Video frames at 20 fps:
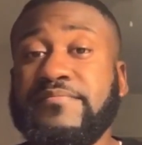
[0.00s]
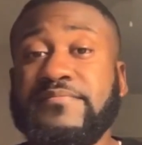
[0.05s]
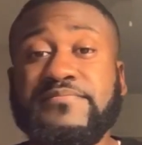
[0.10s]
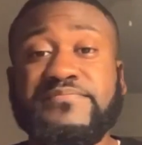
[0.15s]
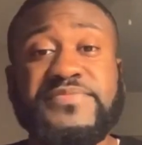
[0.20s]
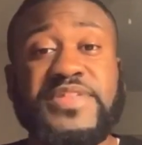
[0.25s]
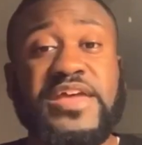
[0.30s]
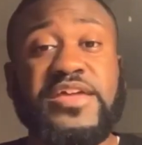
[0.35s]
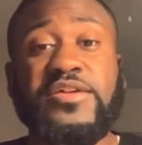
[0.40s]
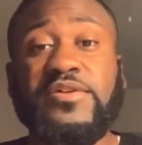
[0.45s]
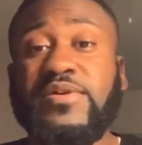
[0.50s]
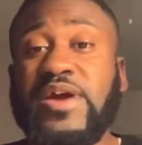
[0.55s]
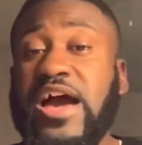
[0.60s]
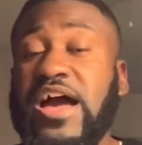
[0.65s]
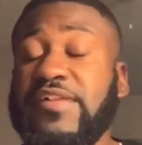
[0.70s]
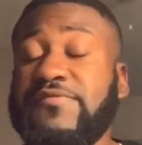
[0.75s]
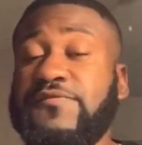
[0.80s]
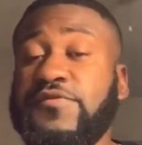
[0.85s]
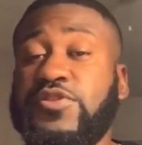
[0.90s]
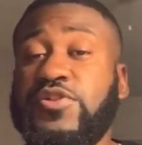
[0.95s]
Thank you
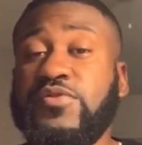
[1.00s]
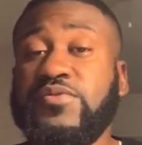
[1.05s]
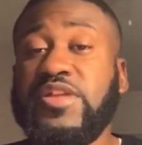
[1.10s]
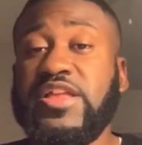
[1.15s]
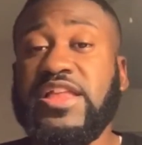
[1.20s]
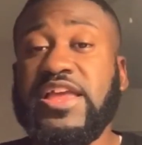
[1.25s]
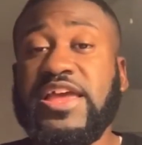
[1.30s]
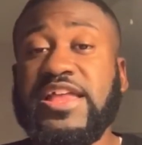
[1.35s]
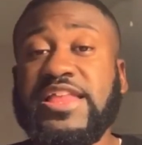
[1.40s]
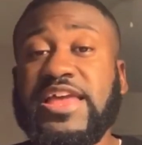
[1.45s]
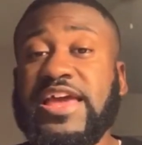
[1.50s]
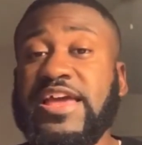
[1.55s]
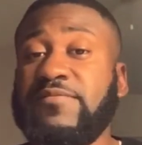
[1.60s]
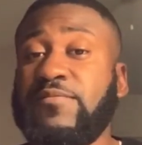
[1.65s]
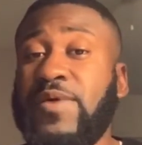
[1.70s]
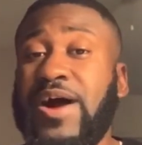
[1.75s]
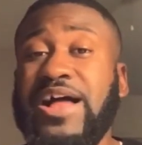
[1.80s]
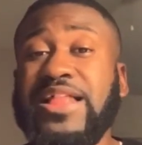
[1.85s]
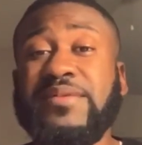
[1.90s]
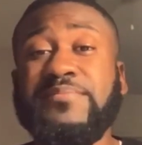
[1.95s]
guys for tuning in. And
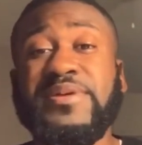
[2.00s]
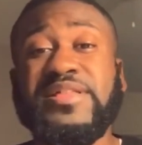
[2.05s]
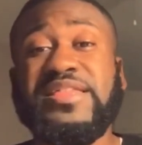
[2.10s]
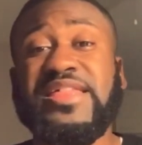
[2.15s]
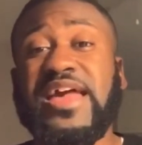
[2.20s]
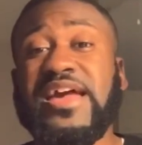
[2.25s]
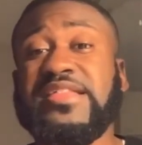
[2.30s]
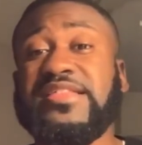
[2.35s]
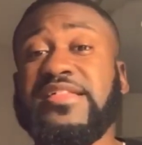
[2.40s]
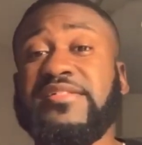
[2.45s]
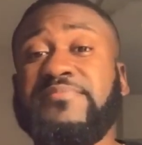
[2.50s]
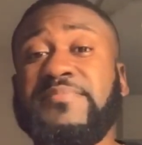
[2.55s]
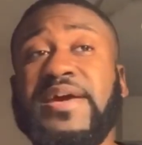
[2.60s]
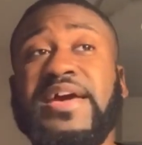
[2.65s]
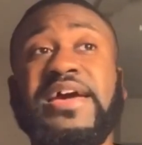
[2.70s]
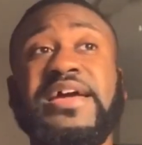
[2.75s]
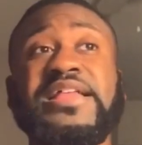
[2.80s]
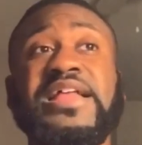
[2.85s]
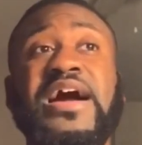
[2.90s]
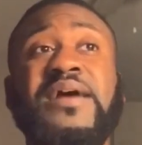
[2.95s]
while I'm in Texas,
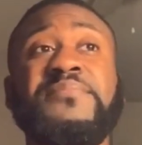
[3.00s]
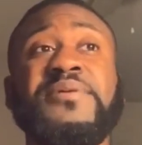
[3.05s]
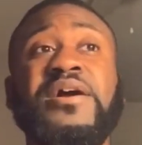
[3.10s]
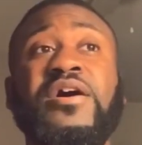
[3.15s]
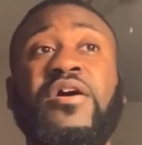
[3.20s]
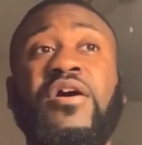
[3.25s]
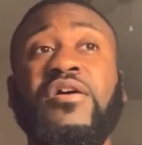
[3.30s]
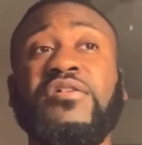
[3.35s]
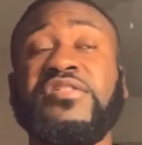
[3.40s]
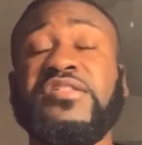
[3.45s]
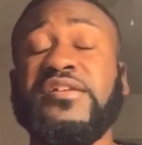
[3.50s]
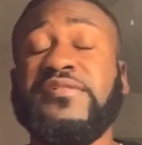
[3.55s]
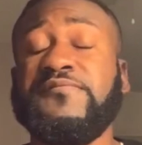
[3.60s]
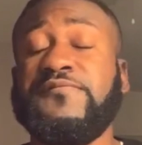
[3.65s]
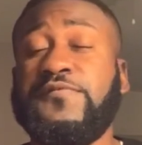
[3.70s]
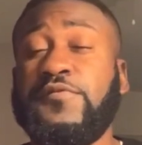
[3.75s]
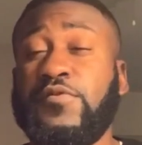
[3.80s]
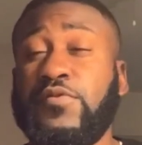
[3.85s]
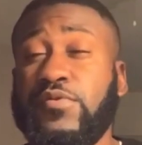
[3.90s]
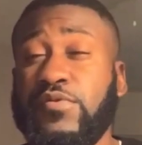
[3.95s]
man, I'm in Austin
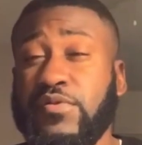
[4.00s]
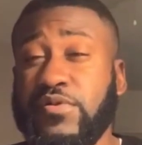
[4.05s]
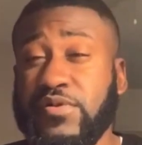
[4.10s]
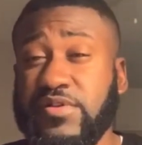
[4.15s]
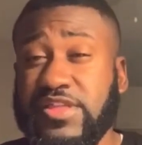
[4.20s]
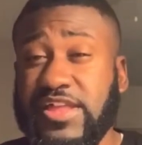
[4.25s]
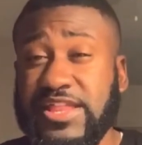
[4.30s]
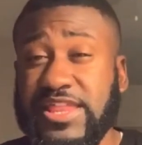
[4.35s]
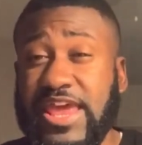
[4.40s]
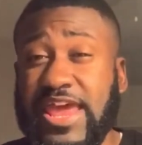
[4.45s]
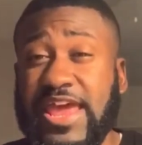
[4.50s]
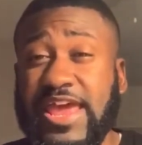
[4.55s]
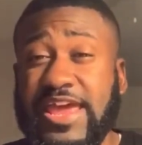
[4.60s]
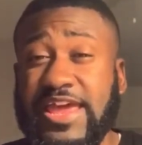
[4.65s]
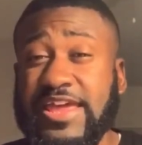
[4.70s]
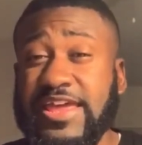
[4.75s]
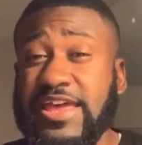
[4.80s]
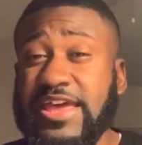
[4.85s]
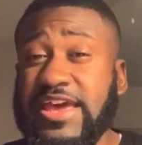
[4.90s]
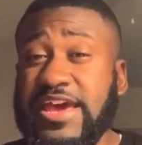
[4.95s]
for today.
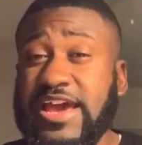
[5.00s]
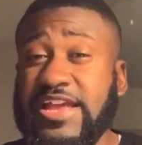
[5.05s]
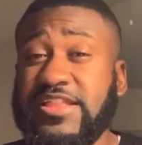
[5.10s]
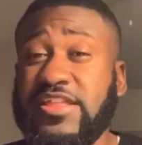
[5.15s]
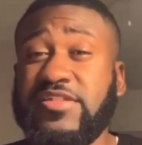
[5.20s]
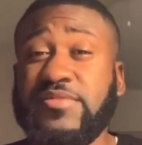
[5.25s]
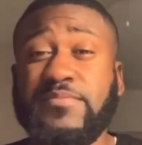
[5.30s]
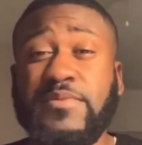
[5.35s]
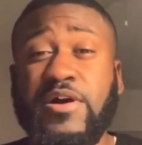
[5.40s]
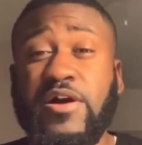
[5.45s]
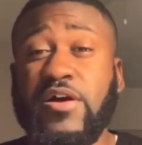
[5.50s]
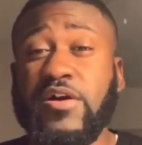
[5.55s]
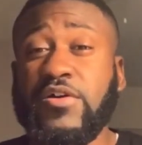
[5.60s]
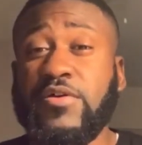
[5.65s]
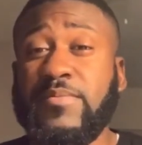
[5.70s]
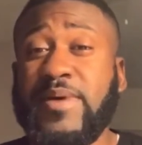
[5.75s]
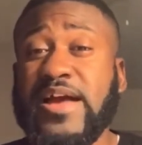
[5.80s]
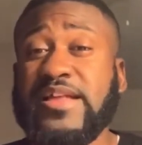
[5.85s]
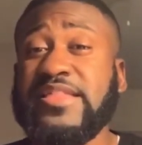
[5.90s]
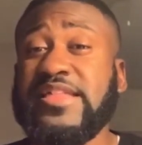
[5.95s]
And then tomorrow I'll go
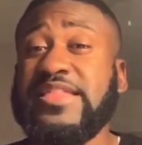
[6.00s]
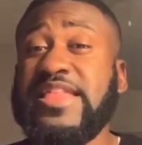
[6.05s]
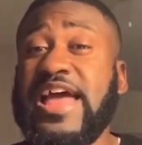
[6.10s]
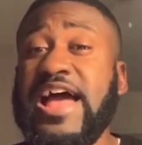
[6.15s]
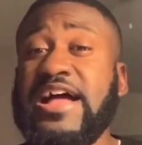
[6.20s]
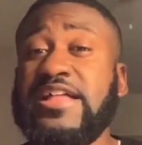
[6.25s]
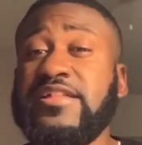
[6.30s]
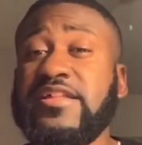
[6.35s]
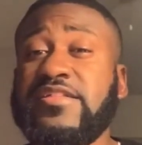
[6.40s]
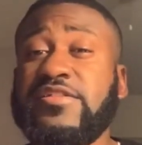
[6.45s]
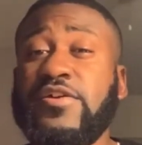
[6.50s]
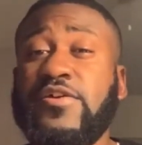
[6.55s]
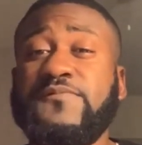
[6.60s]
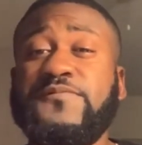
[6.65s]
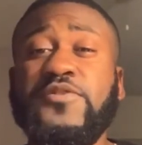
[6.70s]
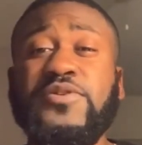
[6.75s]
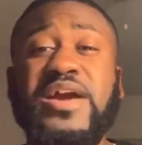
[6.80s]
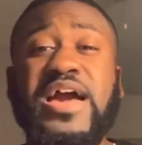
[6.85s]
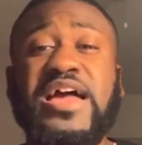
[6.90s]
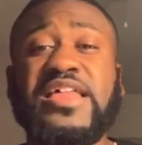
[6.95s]
back to Dallas. So if
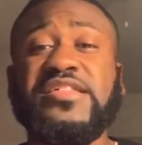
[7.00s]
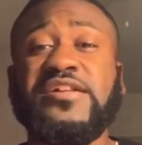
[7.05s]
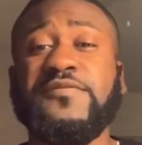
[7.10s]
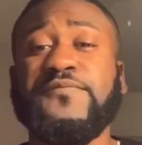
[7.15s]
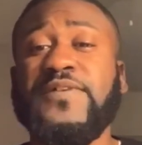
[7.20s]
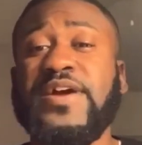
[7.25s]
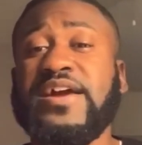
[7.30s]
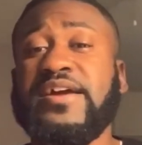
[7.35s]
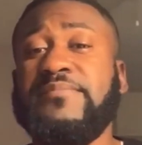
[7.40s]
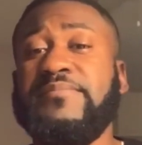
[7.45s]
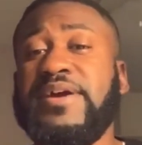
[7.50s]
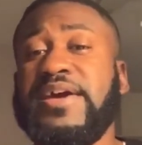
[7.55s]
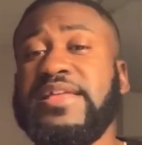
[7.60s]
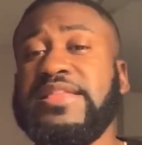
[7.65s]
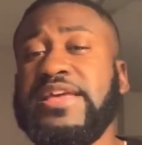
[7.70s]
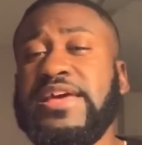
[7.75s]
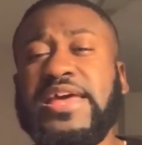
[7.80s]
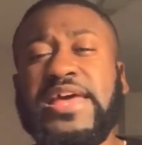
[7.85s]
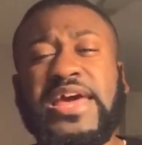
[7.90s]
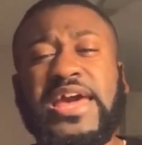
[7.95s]
you guys can recommend
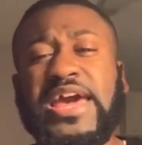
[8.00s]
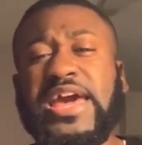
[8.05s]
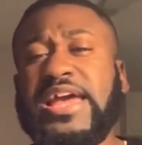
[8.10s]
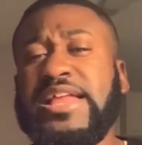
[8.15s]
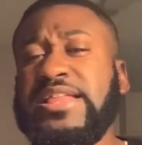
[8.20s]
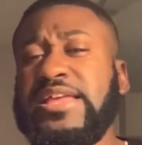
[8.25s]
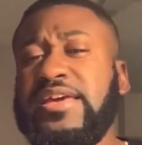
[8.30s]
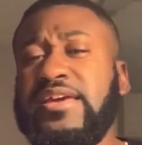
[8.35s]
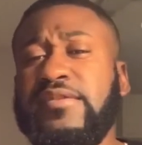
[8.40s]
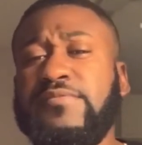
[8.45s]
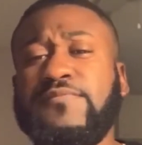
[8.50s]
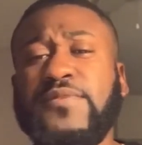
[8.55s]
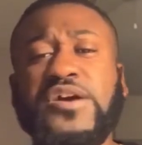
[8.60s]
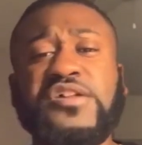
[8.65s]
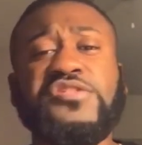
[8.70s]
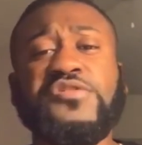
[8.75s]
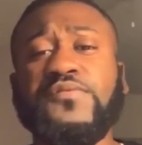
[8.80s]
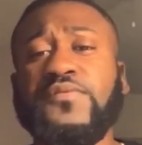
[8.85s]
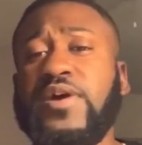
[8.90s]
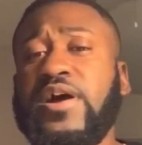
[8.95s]
any
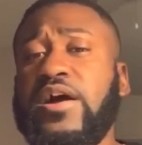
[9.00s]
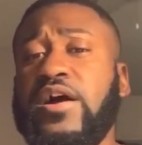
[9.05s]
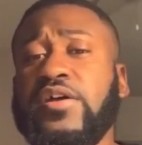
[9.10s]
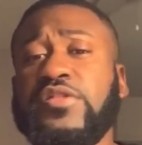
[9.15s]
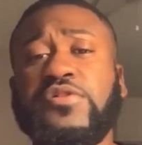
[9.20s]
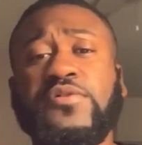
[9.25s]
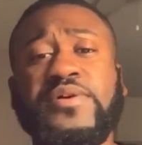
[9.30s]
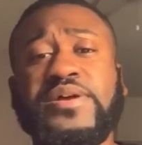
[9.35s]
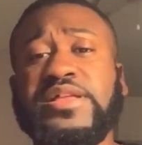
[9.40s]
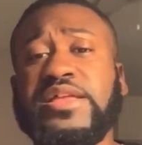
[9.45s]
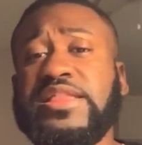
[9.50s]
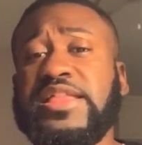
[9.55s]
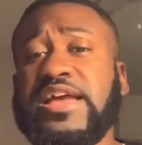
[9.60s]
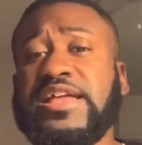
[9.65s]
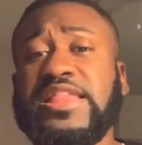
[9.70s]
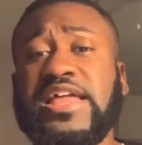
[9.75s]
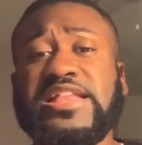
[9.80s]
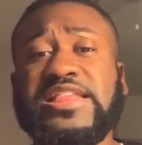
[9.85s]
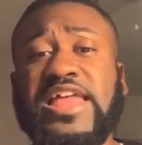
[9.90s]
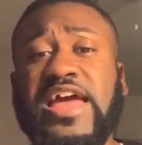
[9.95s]
restaurants or anything
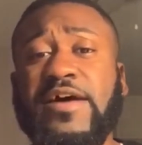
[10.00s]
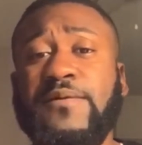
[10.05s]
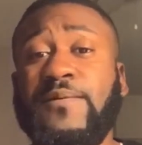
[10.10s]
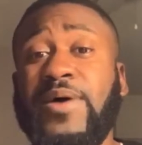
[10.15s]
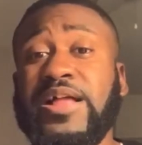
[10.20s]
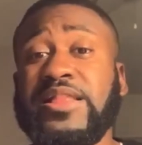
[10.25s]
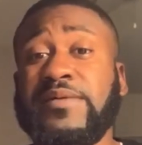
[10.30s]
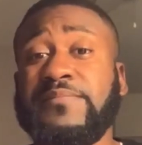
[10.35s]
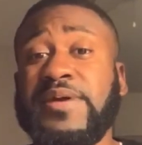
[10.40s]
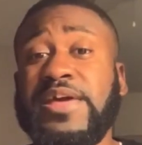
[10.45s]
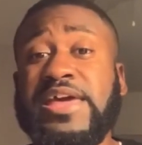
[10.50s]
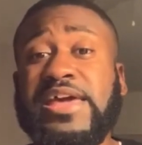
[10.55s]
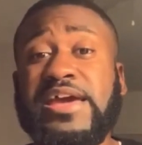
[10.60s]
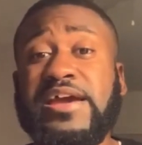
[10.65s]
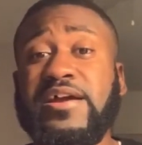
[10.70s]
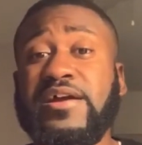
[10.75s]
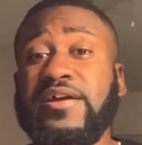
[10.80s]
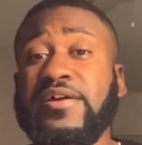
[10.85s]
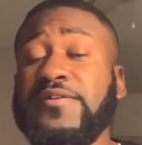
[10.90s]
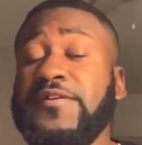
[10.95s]
like that while I'm
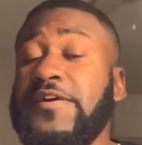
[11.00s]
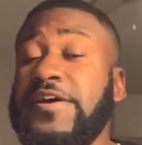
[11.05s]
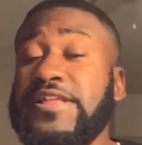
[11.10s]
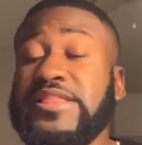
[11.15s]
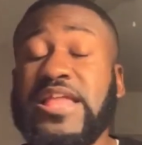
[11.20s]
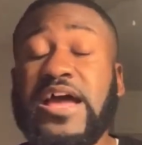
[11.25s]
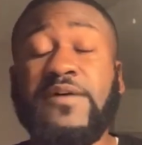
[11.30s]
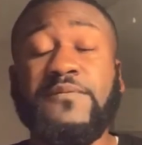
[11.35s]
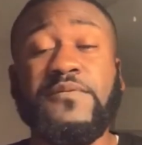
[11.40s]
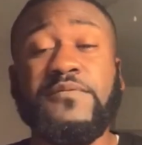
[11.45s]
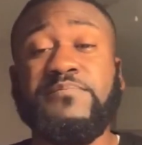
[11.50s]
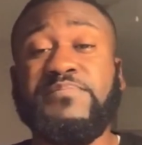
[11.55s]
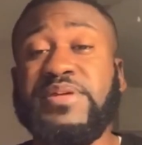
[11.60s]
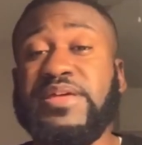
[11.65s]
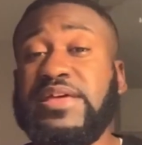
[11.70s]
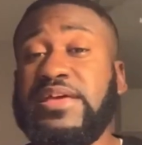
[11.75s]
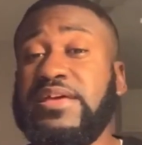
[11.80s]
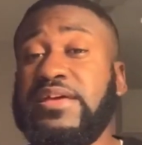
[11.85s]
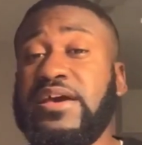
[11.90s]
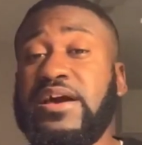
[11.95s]
here, that would
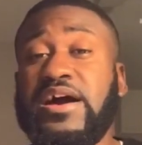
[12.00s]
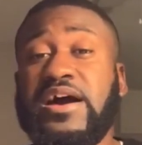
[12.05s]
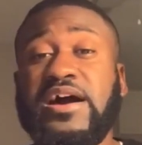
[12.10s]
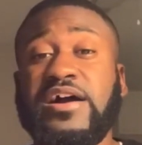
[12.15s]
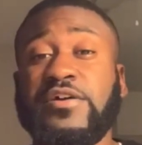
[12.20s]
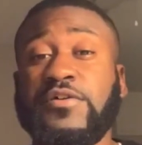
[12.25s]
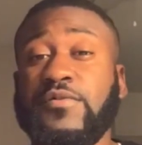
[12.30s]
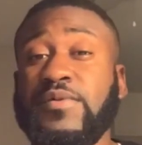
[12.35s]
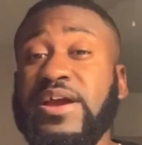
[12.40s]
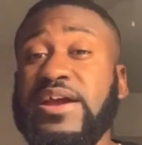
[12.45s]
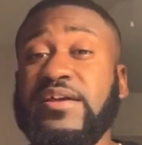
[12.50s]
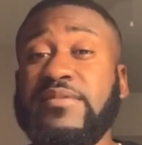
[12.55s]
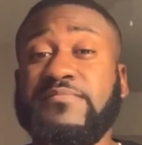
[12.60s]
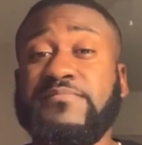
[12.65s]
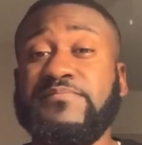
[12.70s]
be great.